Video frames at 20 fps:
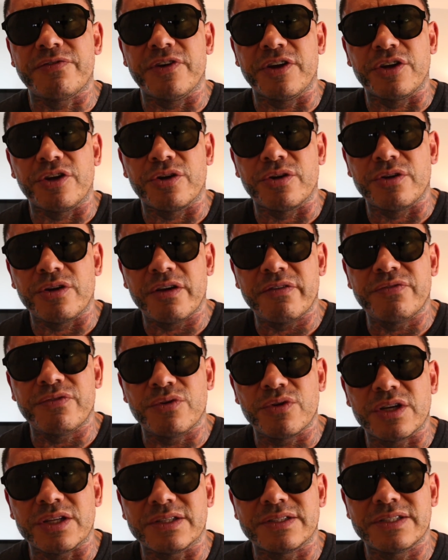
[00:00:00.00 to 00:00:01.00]
figure, if
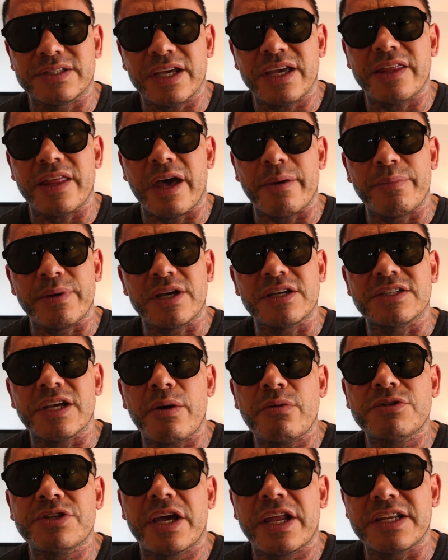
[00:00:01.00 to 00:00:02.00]
you could say that. Because
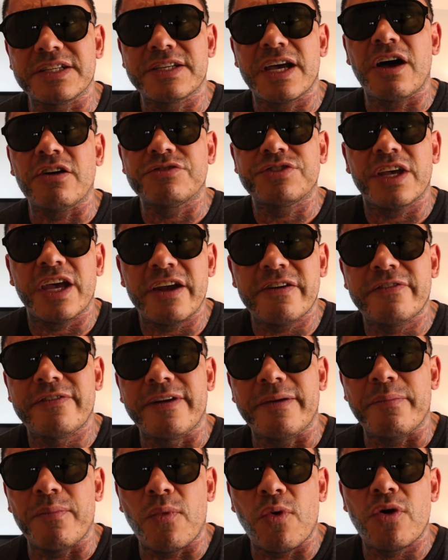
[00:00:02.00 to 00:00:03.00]
I was at his house
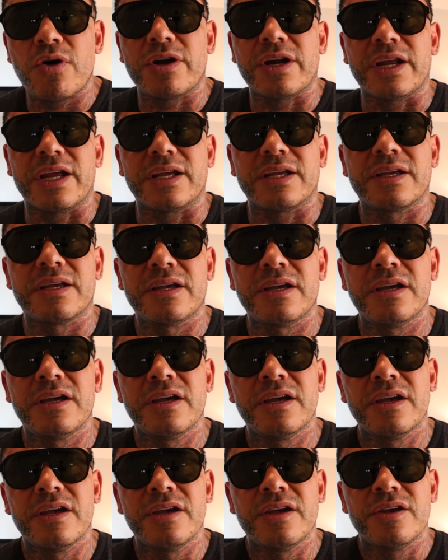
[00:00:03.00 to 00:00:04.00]
every morning,
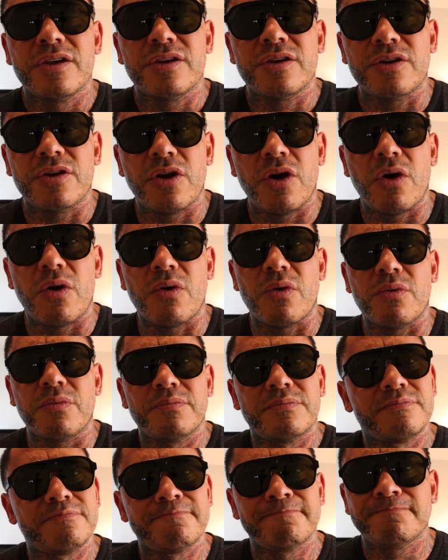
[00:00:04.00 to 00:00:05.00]
you know,
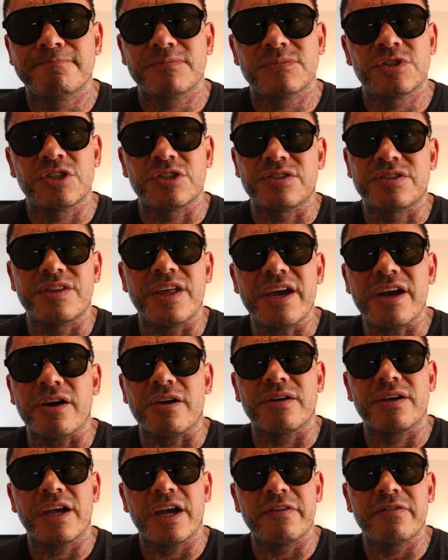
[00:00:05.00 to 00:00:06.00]
just
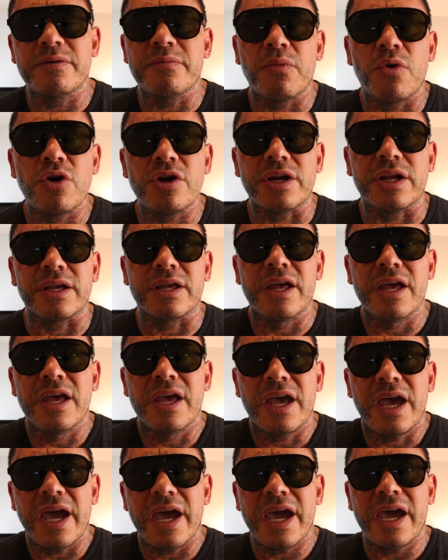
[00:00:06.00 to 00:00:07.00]
there every morning.
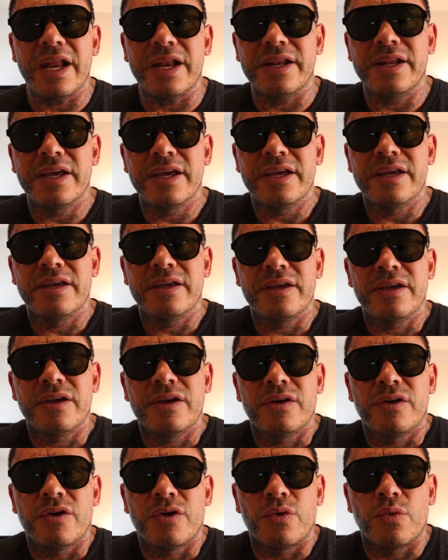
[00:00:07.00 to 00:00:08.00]
And
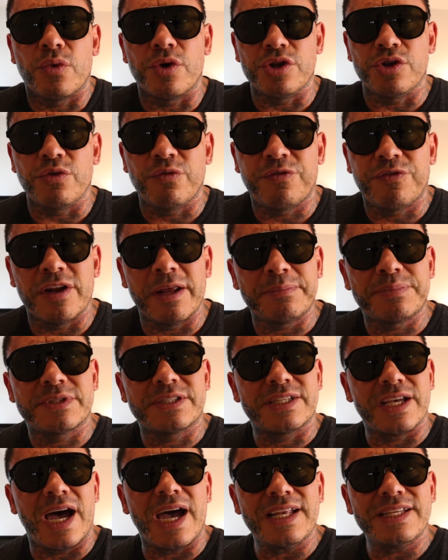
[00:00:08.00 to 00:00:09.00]
when you flip
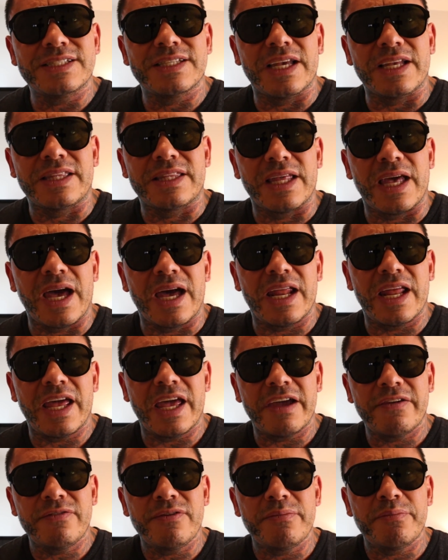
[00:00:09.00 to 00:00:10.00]
sides like that,
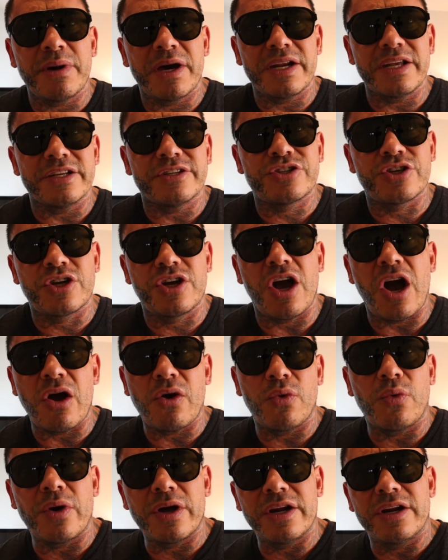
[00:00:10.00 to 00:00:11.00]
everybody in
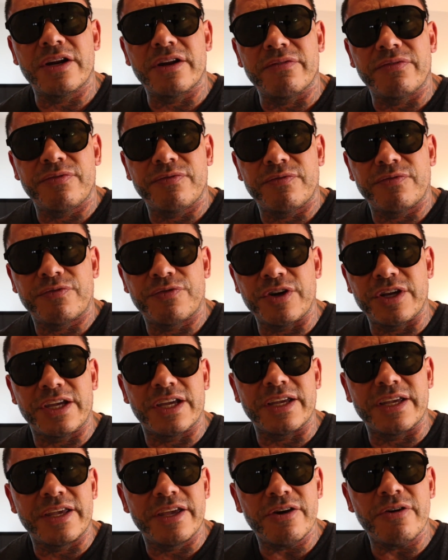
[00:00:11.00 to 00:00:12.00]
Chicago wanted to
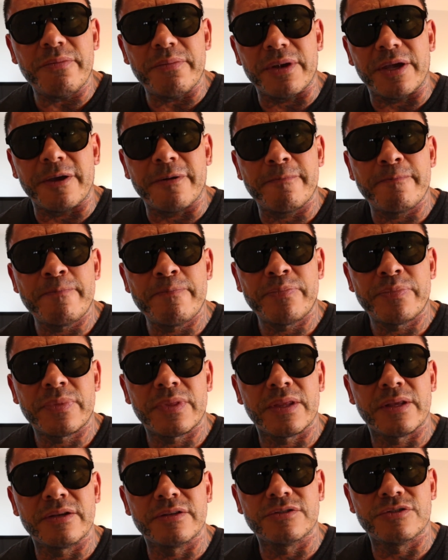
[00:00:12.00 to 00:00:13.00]
freaking kill me.
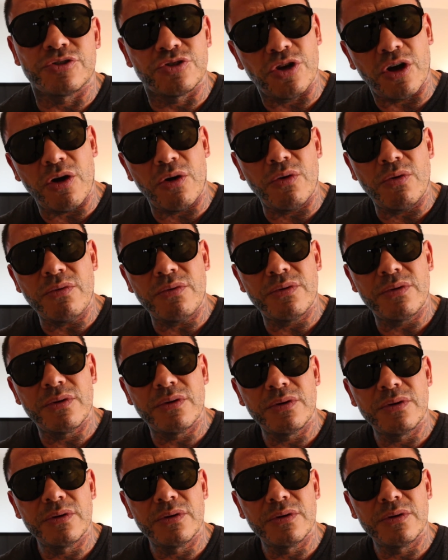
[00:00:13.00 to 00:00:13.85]
So